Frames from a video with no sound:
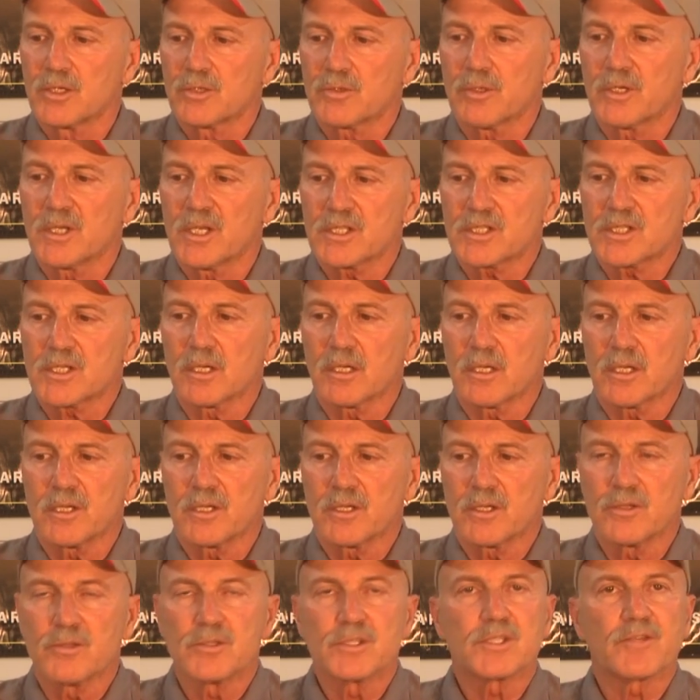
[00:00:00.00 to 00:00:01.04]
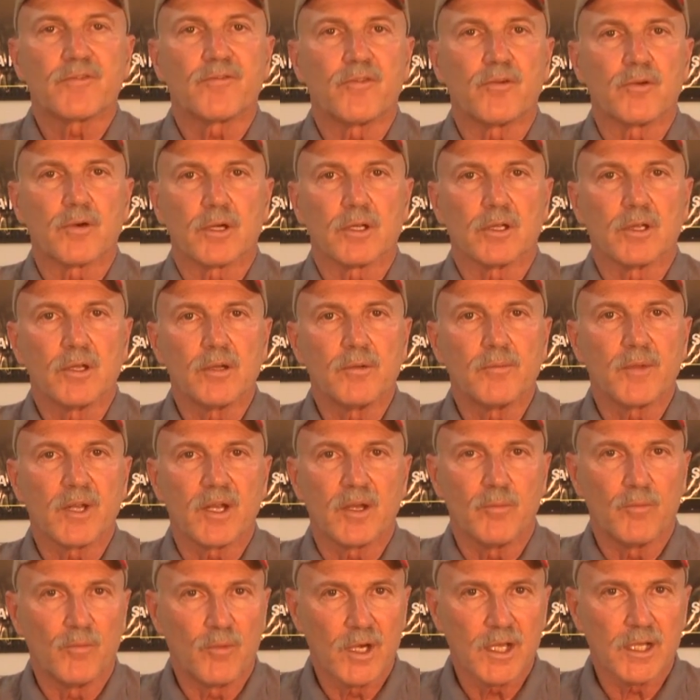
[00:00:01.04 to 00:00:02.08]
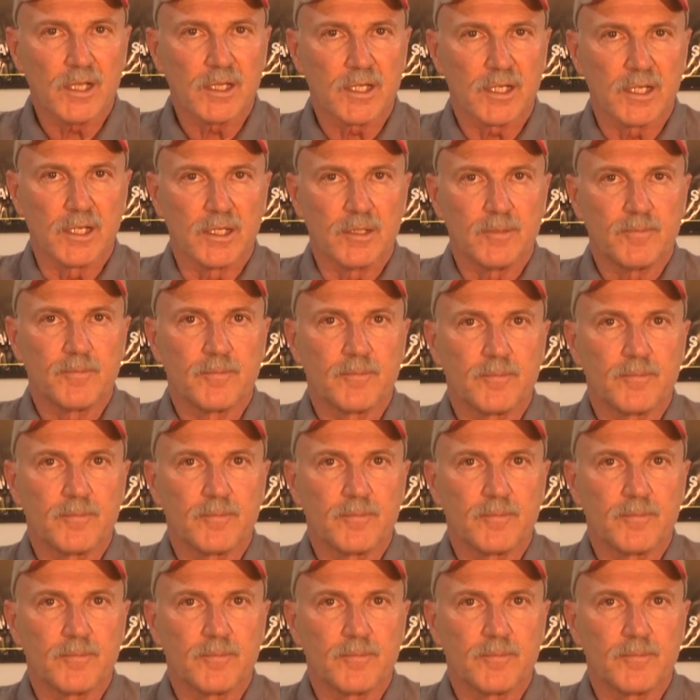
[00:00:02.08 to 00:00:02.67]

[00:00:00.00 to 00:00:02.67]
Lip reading: traditionally used for aluminum welding.